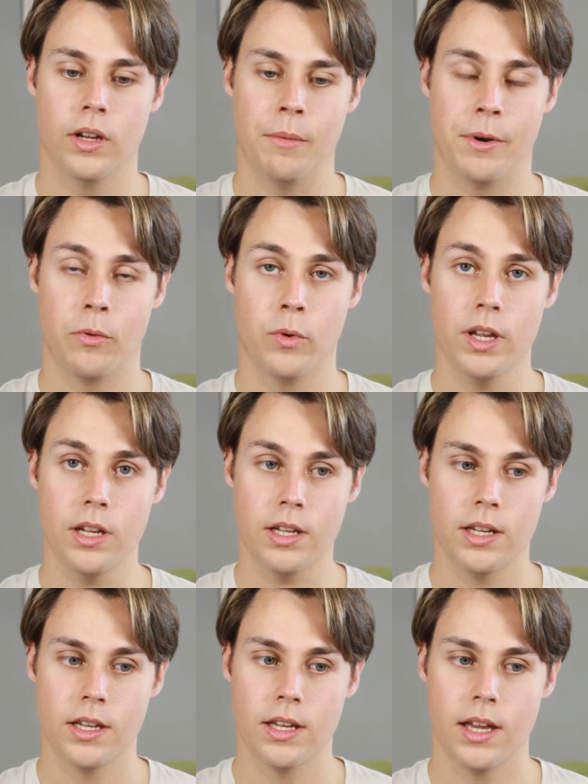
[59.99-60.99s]
every week,
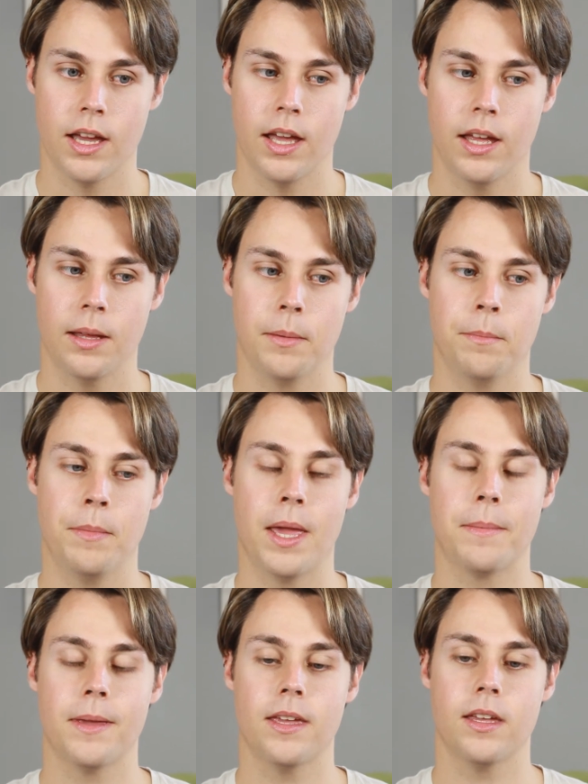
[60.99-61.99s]

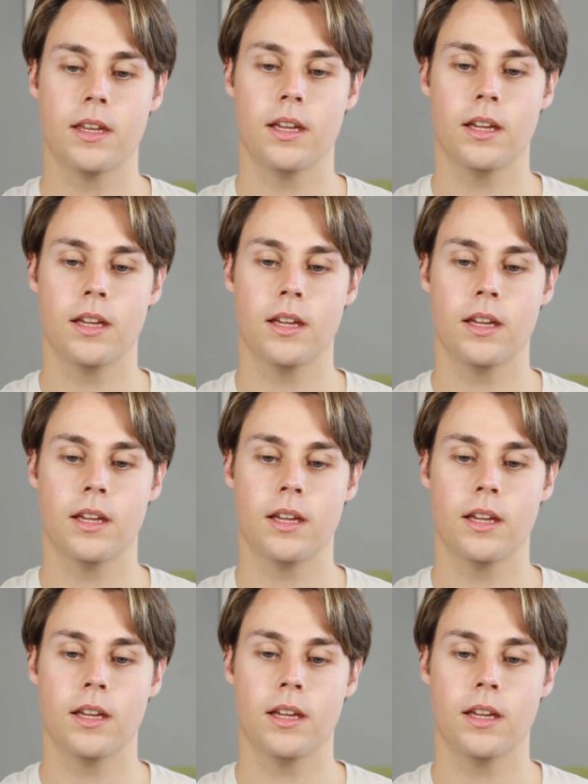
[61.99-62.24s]
maybe